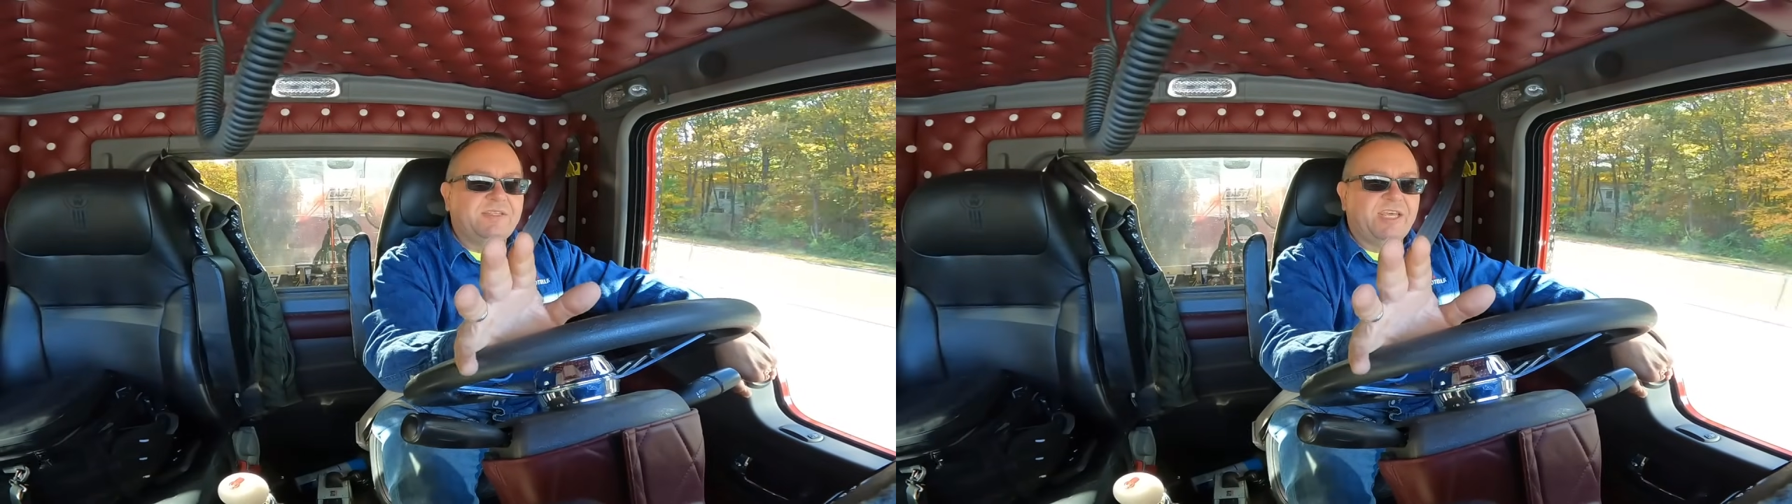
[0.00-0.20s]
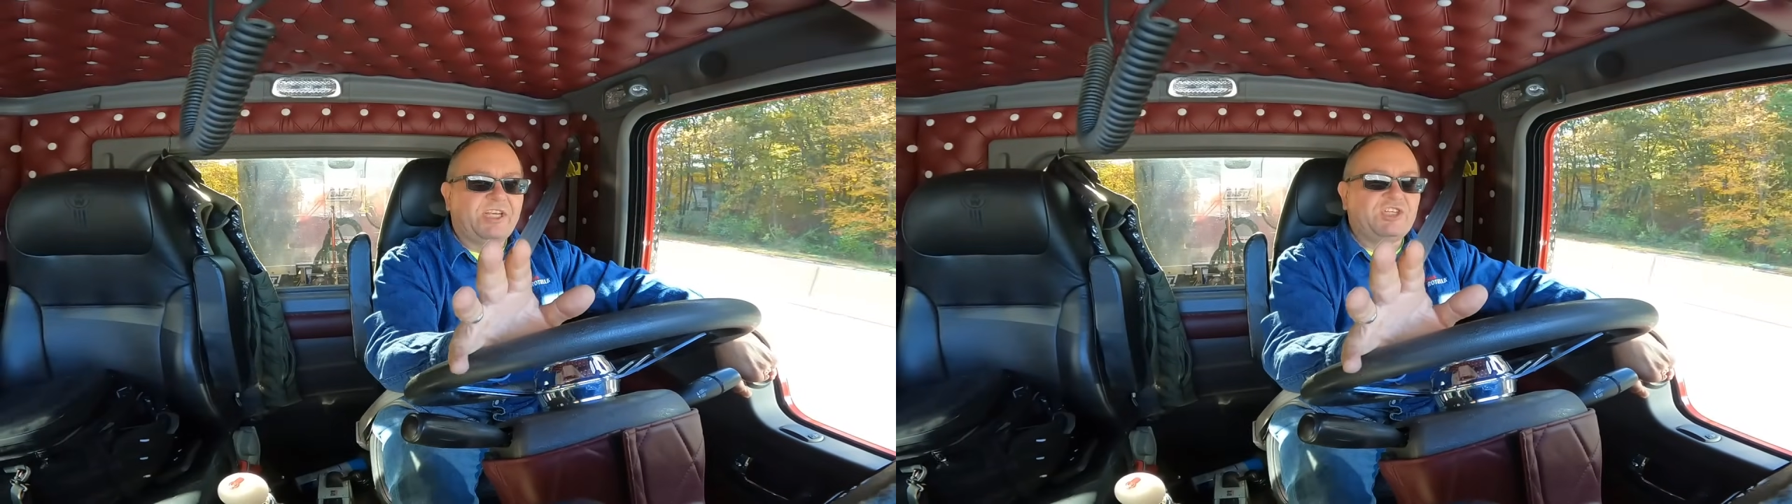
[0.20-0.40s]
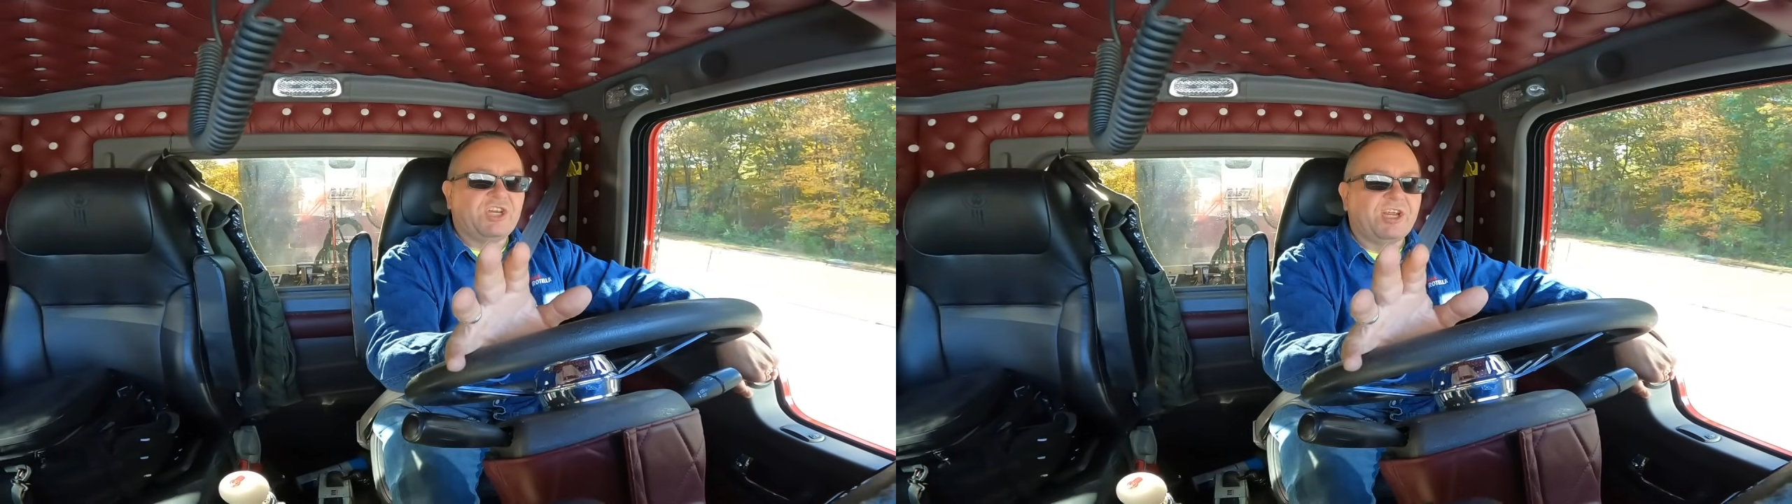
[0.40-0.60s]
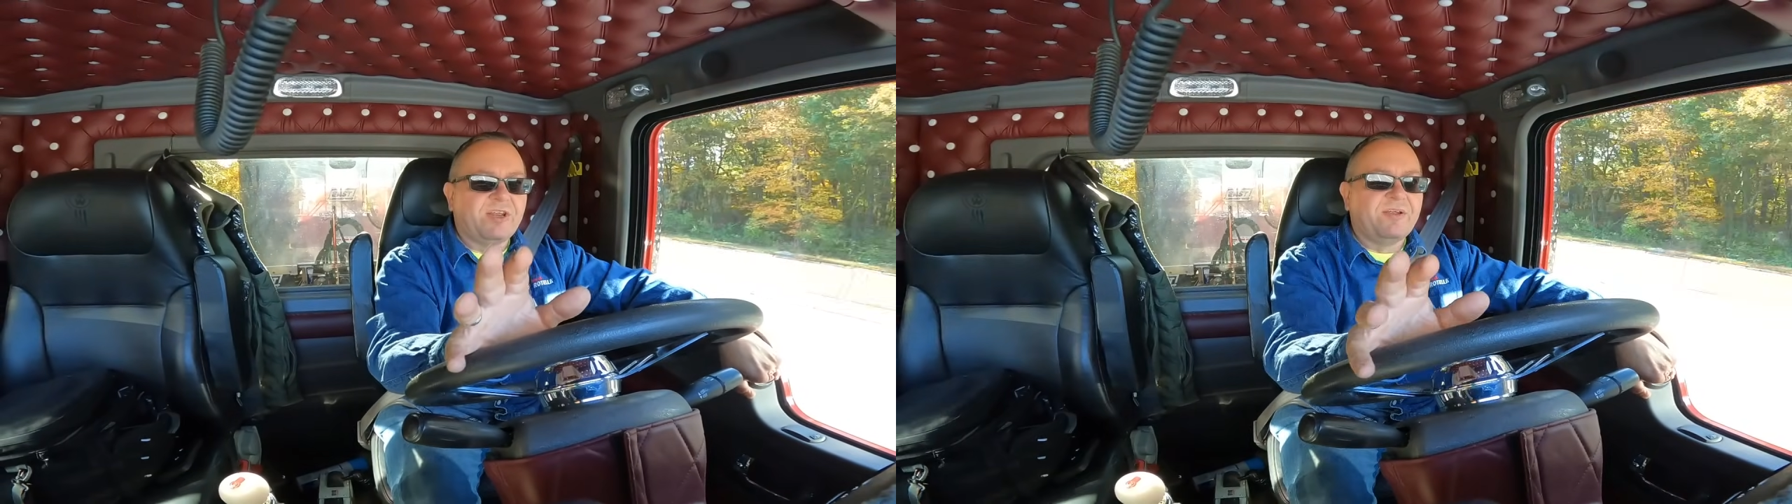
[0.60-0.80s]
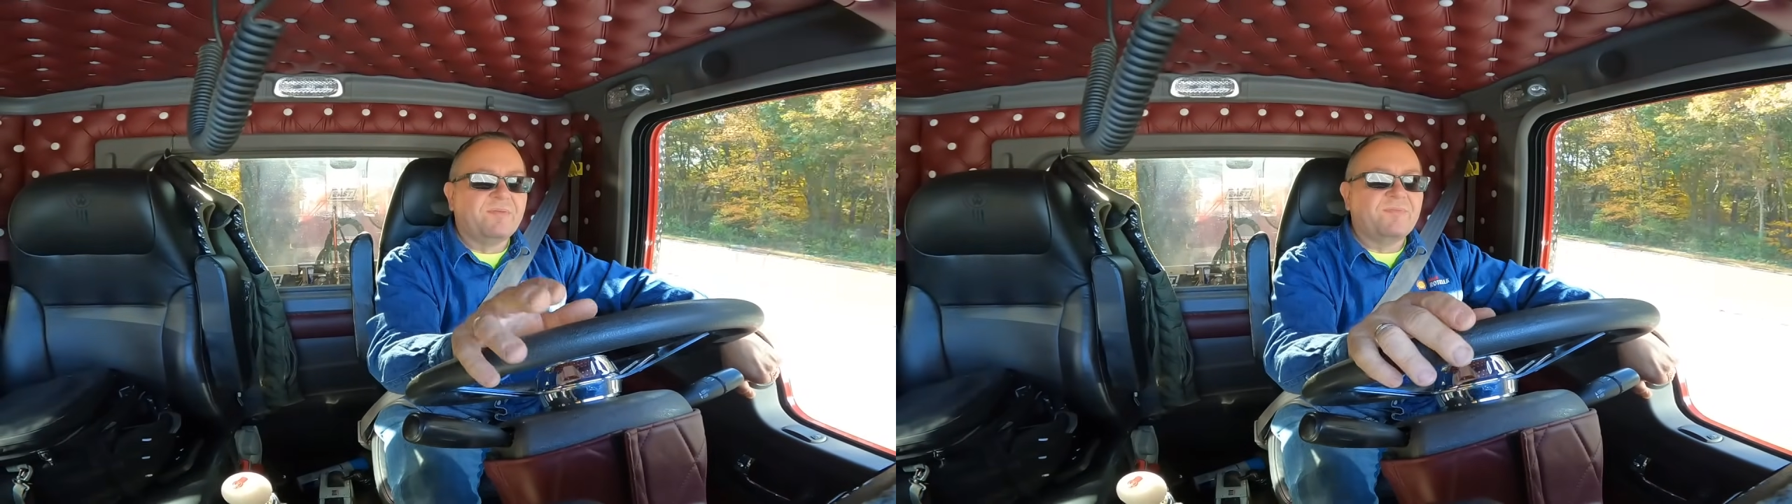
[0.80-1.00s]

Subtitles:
teaching